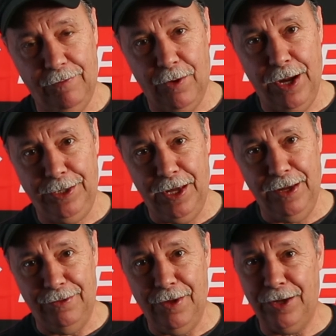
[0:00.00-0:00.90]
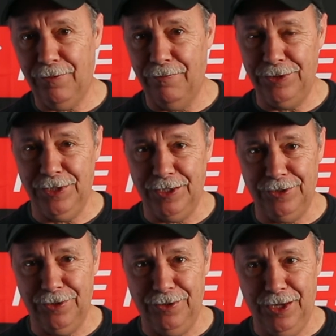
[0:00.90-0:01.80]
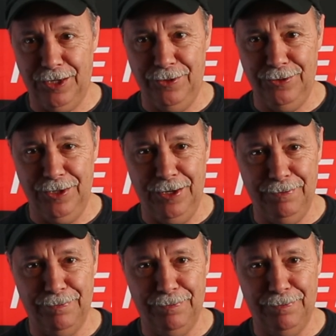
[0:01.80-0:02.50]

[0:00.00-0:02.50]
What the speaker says: a great day, and thanks for visiting us on Tech Tuesday.